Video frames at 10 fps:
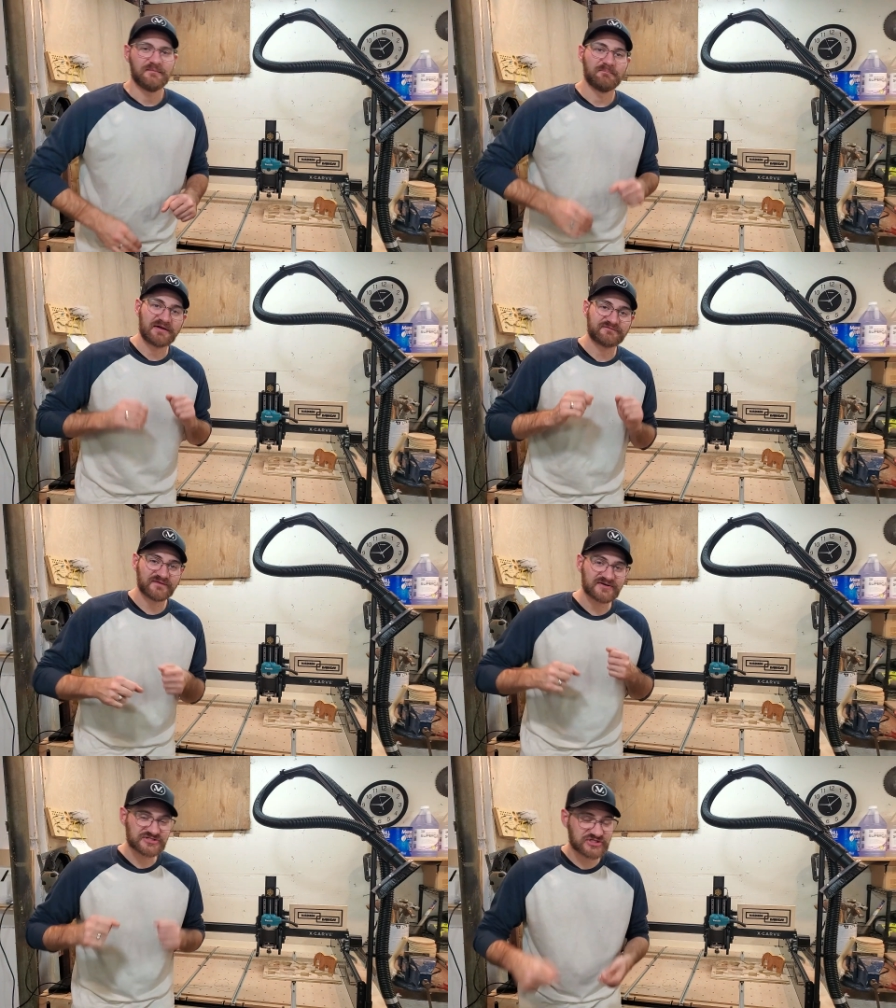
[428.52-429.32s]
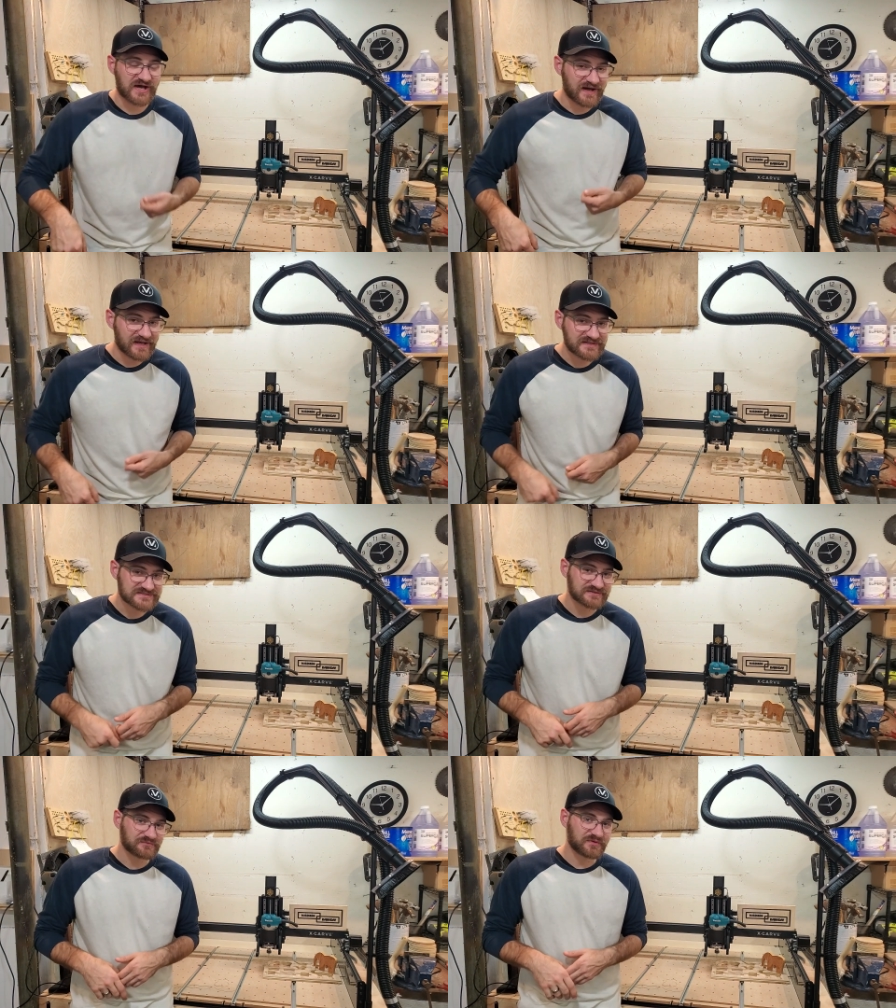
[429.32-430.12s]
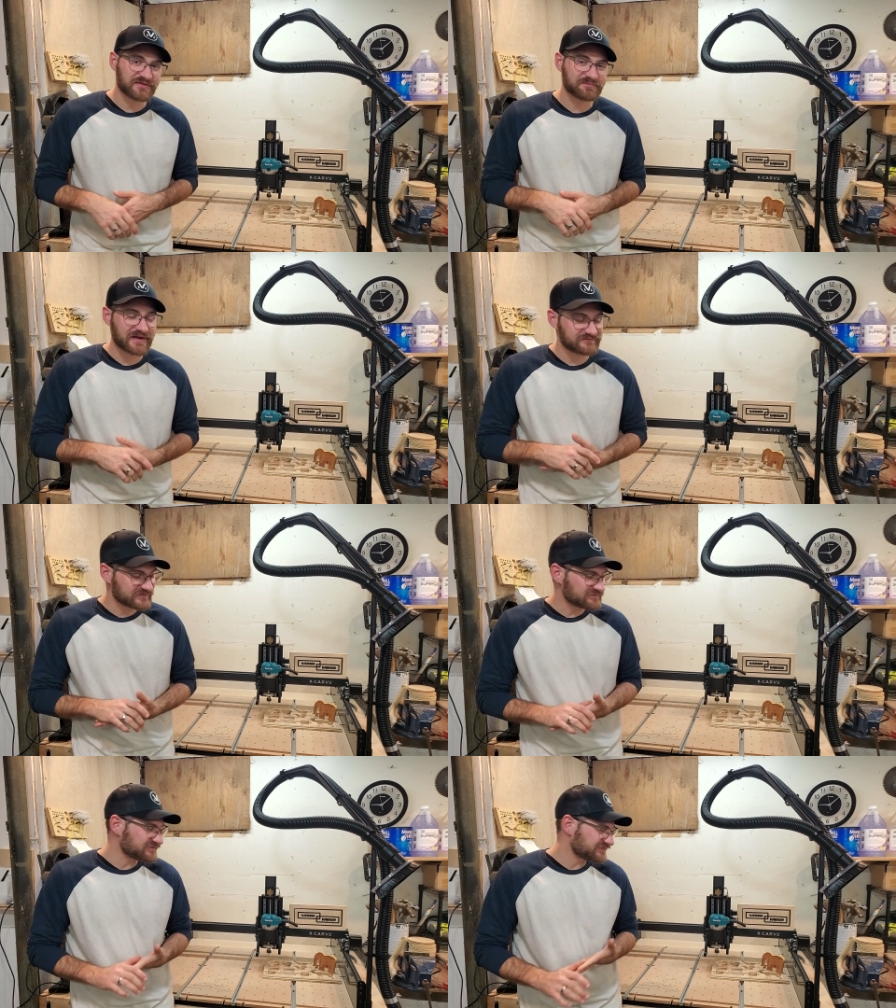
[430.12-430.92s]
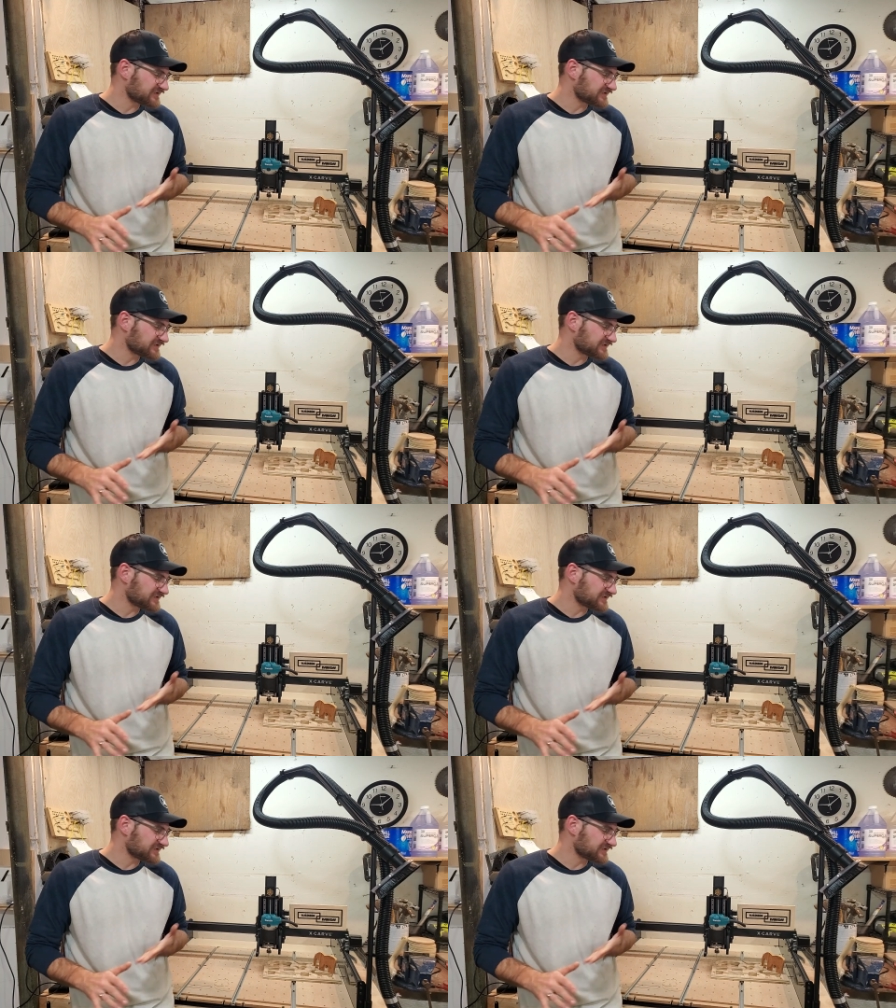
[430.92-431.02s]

My first cut with my Inventables